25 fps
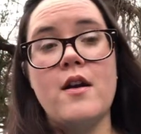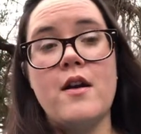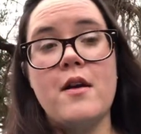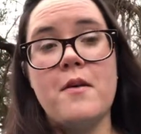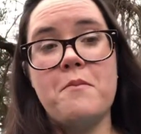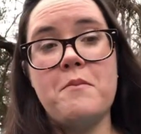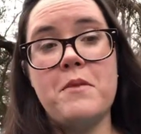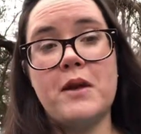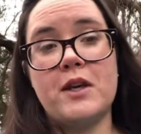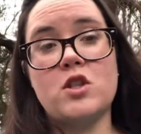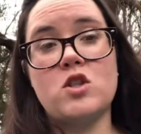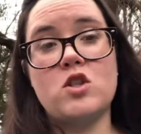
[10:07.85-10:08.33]

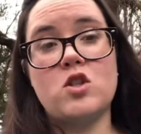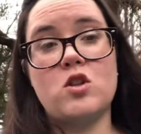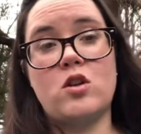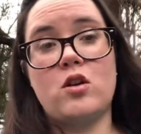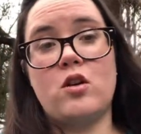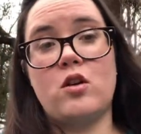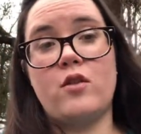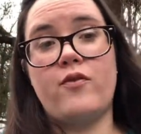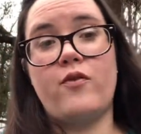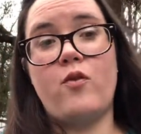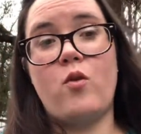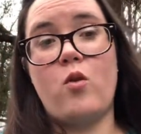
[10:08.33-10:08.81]

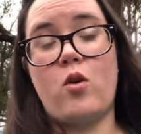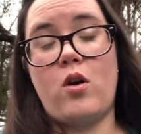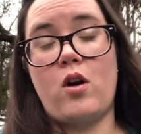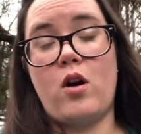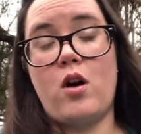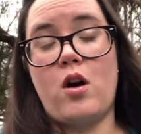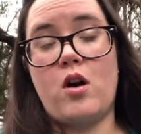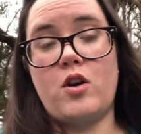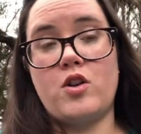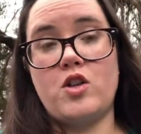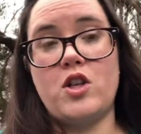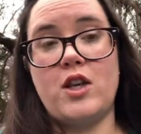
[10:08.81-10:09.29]
mixture for
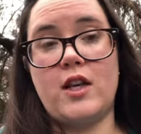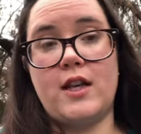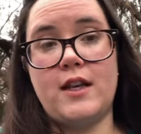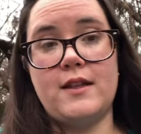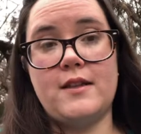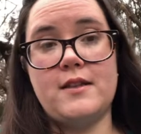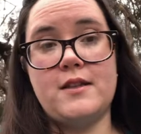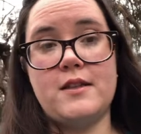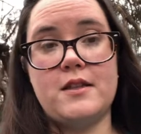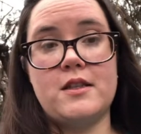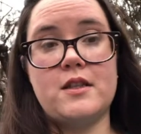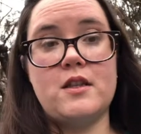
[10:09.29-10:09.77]
our
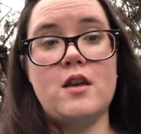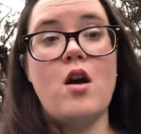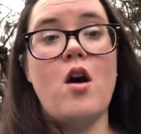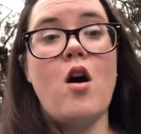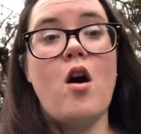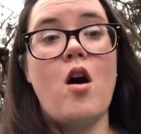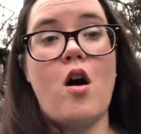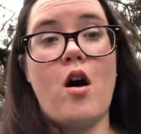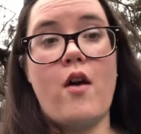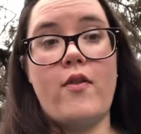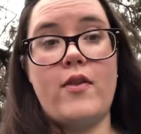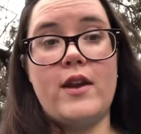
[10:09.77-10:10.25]
chickens
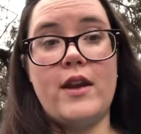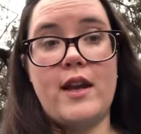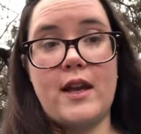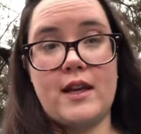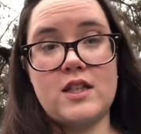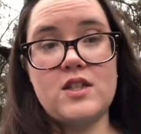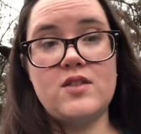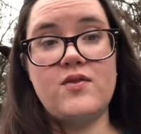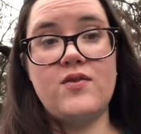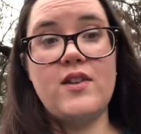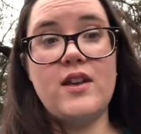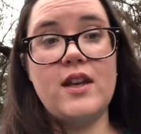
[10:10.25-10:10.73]
on the
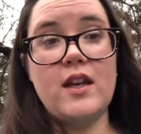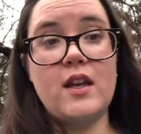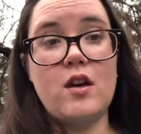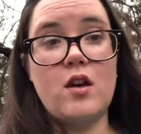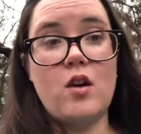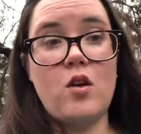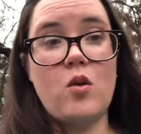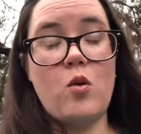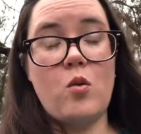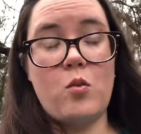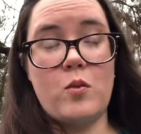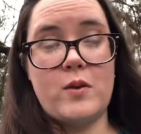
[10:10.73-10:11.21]
next
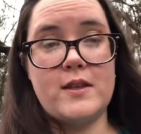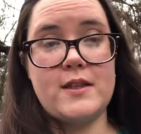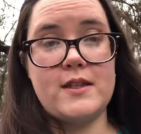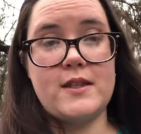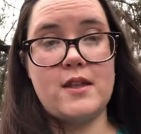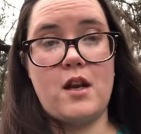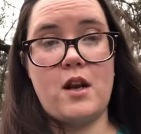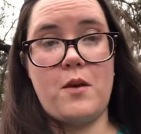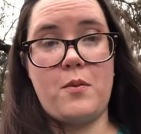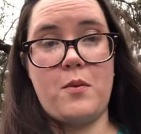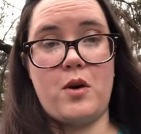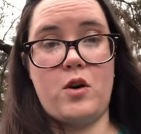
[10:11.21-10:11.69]
video when we
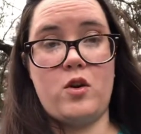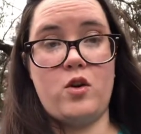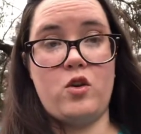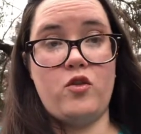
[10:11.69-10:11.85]
set up our new